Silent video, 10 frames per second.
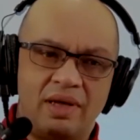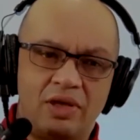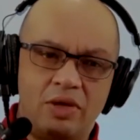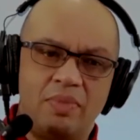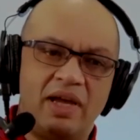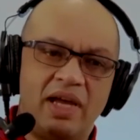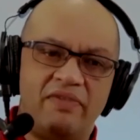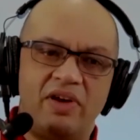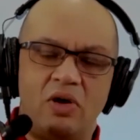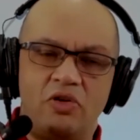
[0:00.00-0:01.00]
you may
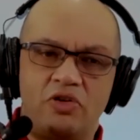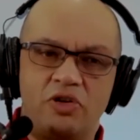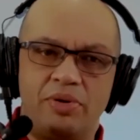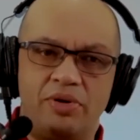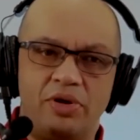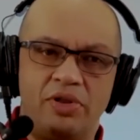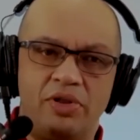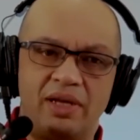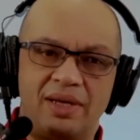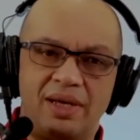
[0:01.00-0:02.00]
have an entrepreneur
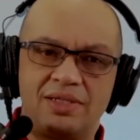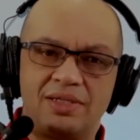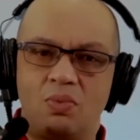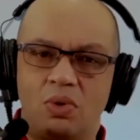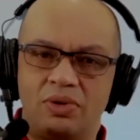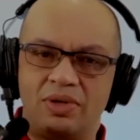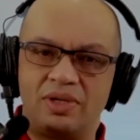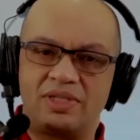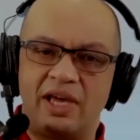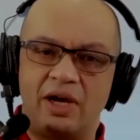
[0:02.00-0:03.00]
that doesn't want to
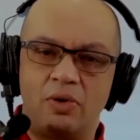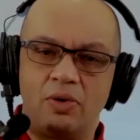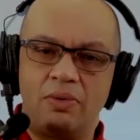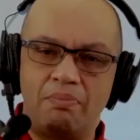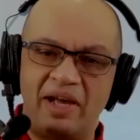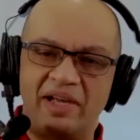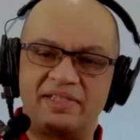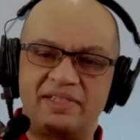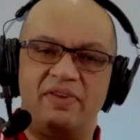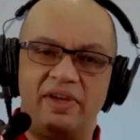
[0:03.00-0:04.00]
scale
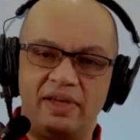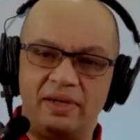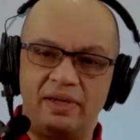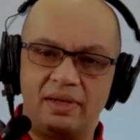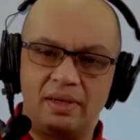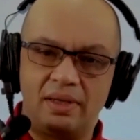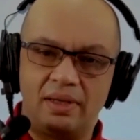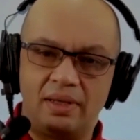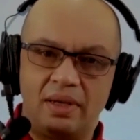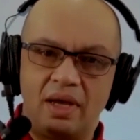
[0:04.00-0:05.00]
massively
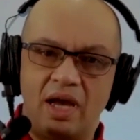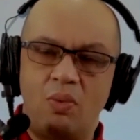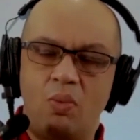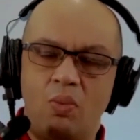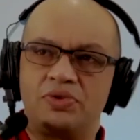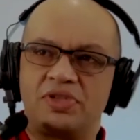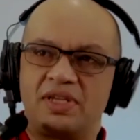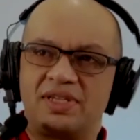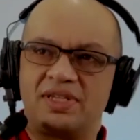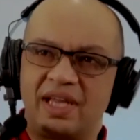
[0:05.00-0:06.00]
and wants
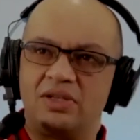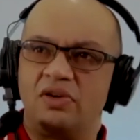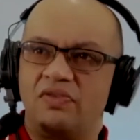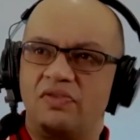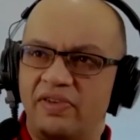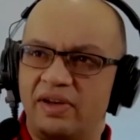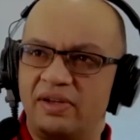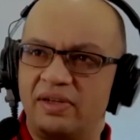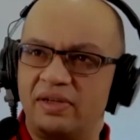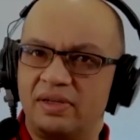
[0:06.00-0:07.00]
a standard of living.
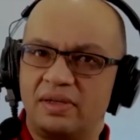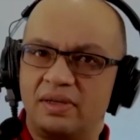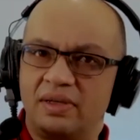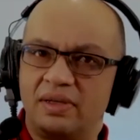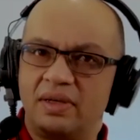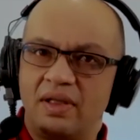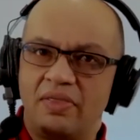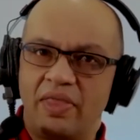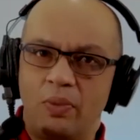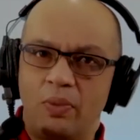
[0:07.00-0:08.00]

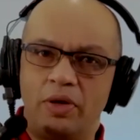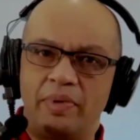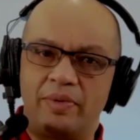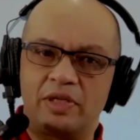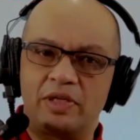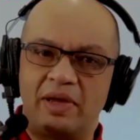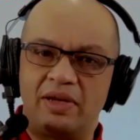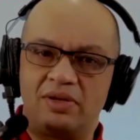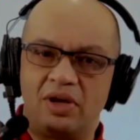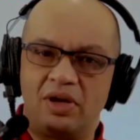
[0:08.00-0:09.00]
Mm. They want to be able to
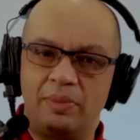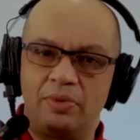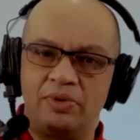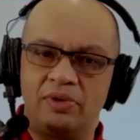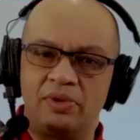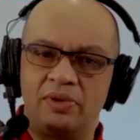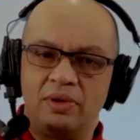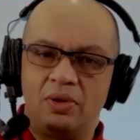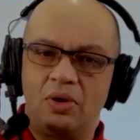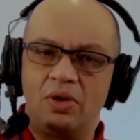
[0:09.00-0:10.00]
spend time on
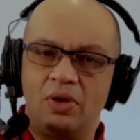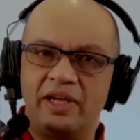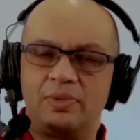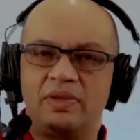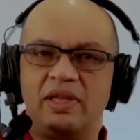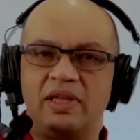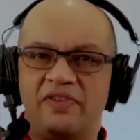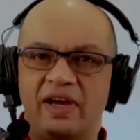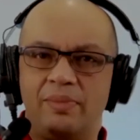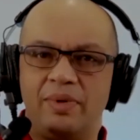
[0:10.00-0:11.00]
holidays with their
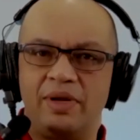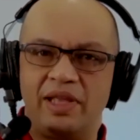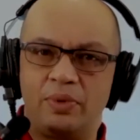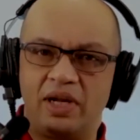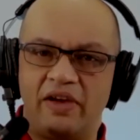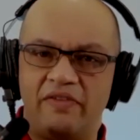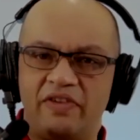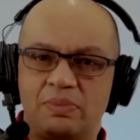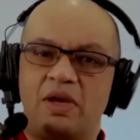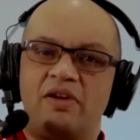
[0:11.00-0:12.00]
family. They want to have
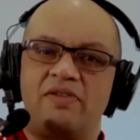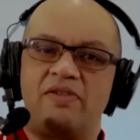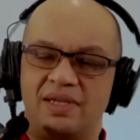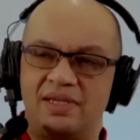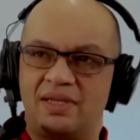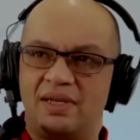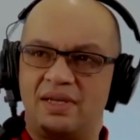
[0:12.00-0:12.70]
experiences.